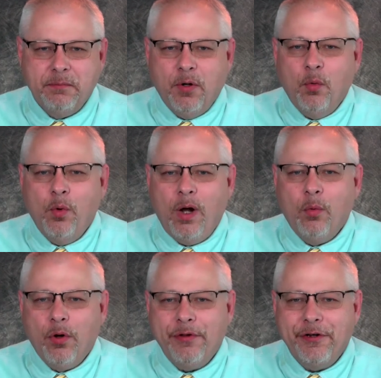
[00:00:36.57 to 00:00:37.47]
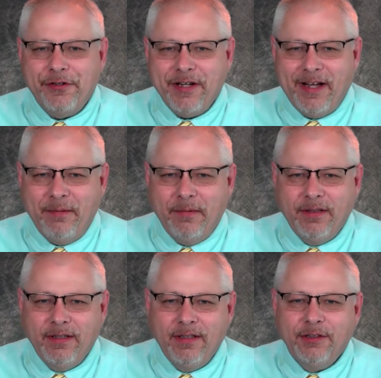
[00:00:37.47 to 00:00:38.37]
but well worth your time.
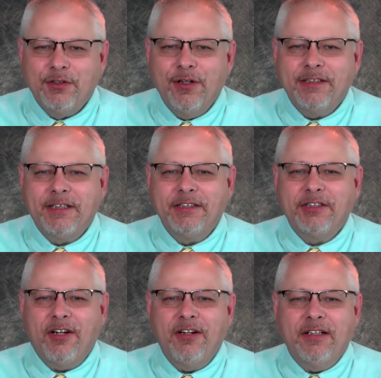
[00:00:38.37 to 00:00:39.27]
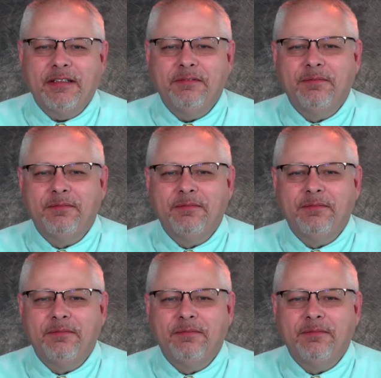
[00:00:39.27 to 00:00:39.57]
So let's get started.